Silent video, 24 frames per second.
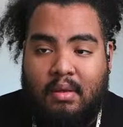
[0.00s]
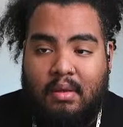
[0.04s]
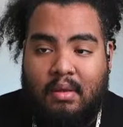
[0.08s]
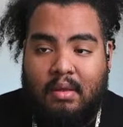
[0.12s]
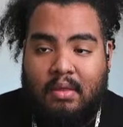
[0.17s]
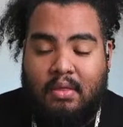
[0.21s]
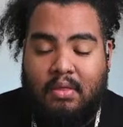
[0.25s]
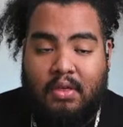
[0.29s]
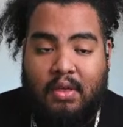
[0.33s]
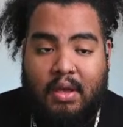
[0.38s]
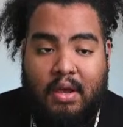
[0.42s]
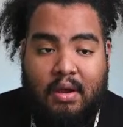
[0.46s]

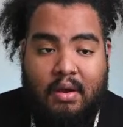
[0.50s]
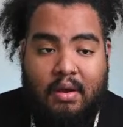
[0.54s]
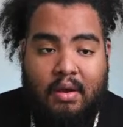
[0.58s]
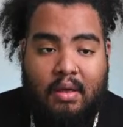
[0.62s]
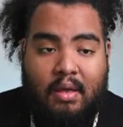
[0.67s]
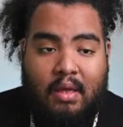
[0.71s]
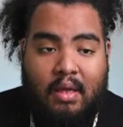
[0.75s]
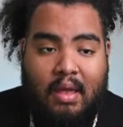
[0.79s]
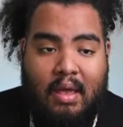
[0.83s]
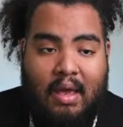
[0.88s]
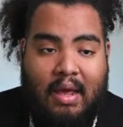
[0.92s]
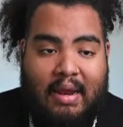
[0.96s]
there,
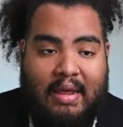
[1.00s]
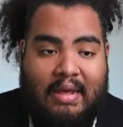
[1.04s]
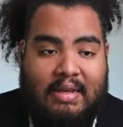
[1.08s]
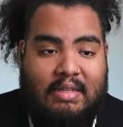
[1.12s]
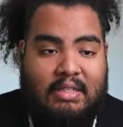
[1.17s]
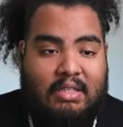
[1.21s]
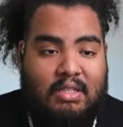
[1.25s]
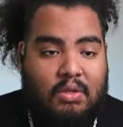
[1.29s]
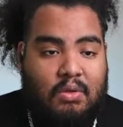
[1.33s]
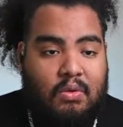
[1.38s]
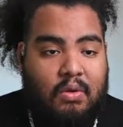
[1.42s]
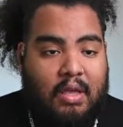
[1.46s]
and I
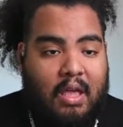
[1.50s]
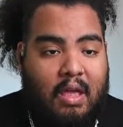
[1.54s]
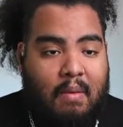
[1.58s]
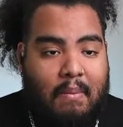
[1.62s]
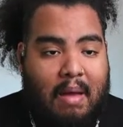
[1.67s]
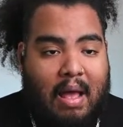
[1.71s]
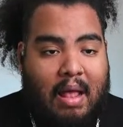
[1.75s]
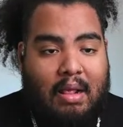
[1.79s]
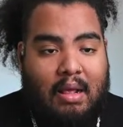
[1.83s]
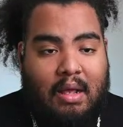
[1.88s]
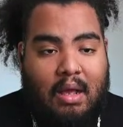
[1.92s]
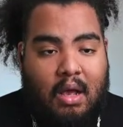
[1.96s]
still get
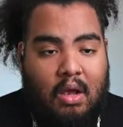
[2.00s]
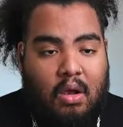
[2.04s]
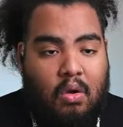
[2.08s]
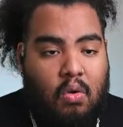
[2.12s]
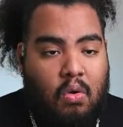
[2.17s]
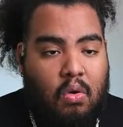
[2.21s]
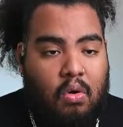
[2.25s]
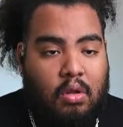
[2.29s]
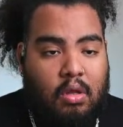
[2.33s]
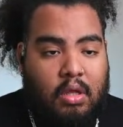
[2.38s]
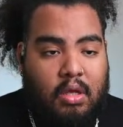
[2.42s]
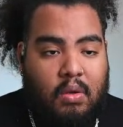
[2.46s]
Malachi
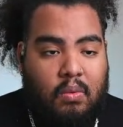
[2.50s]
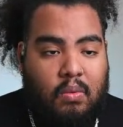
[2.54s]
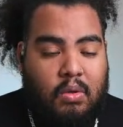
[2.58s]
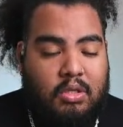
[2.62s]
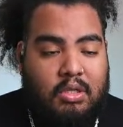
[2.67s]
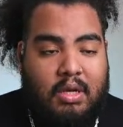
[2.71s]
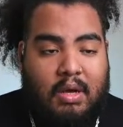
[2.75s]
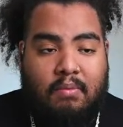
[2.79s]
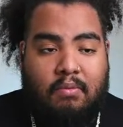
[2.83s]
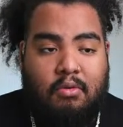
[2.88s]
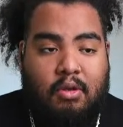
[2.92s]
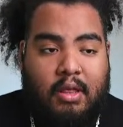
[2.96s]
Corley, which
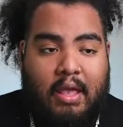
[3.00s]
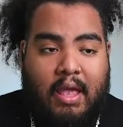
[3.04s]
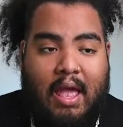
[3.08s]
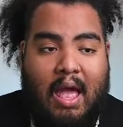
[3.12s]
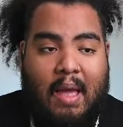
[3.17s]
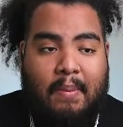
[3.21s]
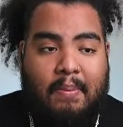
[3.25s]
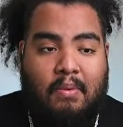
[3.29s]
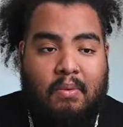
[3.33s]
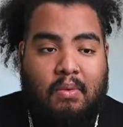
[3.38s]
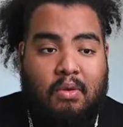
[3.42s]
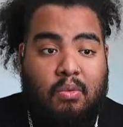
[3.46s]
I'm really
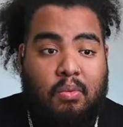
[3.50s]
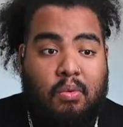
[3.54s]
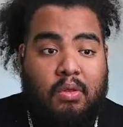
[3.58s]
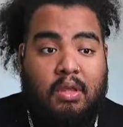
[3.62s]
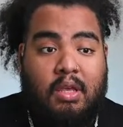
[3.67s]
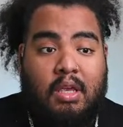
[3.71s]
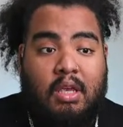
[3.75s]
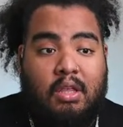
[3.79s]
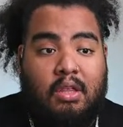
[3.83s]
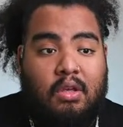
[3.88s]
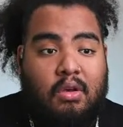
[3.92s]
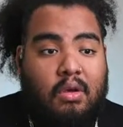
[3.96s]
happy with
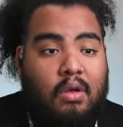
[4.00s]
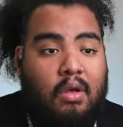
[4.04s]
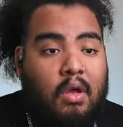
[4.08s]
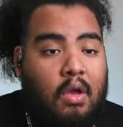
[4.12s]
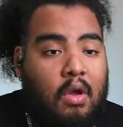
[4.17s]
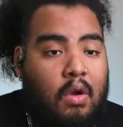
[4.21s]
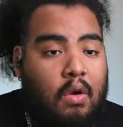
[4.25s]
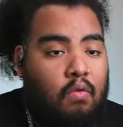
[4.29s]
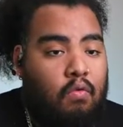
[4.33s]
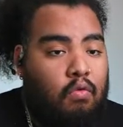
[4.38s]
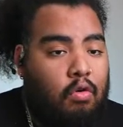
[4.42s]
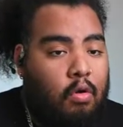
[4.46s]
either
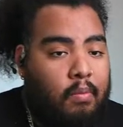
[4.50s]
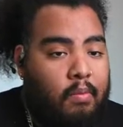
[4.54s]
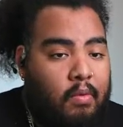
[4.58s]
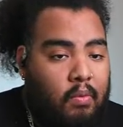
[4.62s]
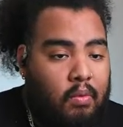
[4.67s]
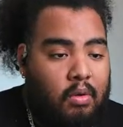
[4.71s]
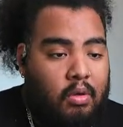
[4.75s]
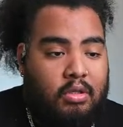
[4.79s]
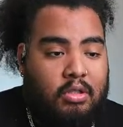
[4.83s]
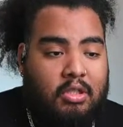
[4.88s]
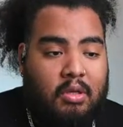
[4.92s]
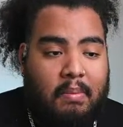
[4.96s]
Roman
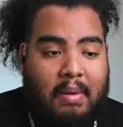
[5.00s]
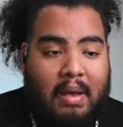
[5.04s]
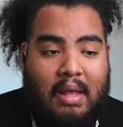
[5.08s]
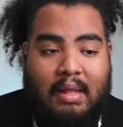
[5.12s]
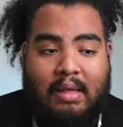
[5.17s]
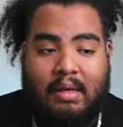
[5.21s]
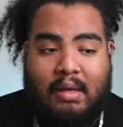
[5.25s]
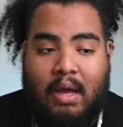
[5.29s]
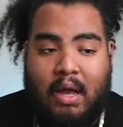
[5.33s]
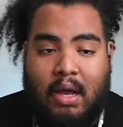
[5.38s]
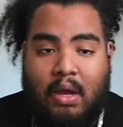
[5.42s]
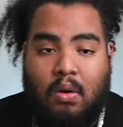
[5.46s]
Wilson,
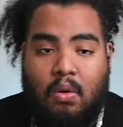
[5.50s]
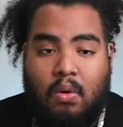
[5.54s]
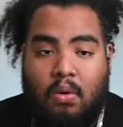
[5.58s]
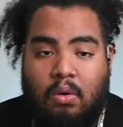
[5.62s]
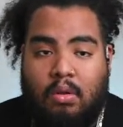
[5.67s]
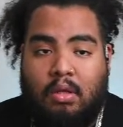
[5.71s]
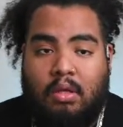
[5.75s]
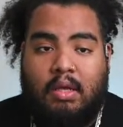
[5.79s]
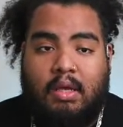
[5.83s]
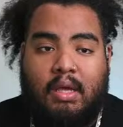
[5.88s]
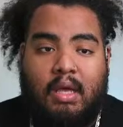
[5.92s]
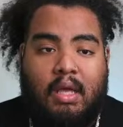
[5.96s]
Malachi
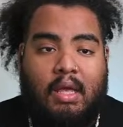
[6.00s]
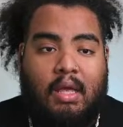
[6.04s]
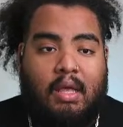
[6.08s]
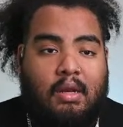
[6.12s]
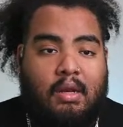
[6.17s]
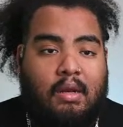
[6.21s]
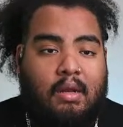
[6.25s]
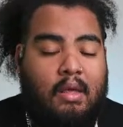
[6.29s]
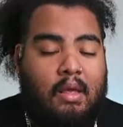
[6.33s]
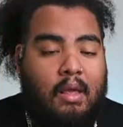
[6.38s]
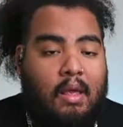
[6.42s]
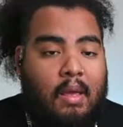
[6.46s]
Corley, and
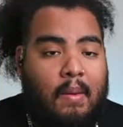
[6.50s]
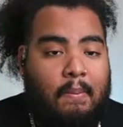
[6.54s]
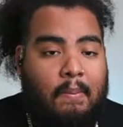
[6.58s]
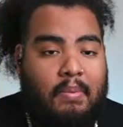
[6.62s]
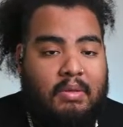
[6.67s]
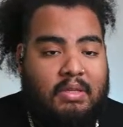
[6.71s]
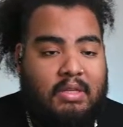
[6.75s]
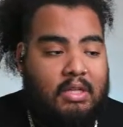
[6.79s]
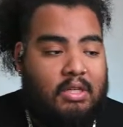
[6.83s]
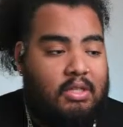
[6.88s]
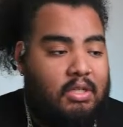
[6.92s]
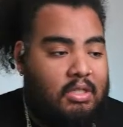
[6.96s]

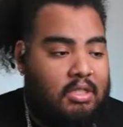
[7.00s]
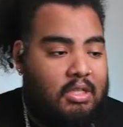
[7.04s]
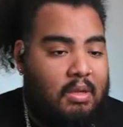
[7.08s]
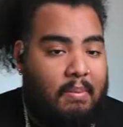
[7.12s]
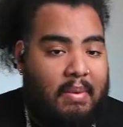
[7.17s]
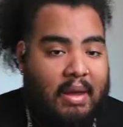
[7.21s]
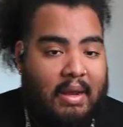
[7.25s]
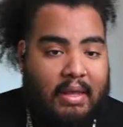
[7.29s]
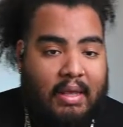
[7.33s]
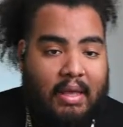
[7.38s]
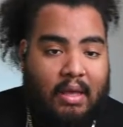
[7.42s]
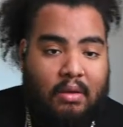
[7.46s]
potentially
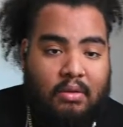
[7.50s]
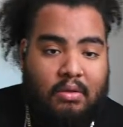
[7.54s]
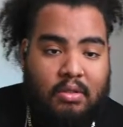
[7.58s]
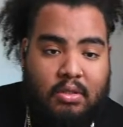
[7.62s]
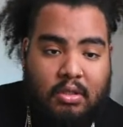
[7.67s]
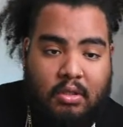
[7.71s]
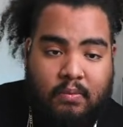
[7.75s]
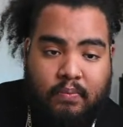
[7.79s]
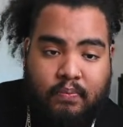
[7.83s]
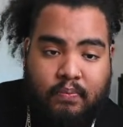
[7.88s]
somebody else.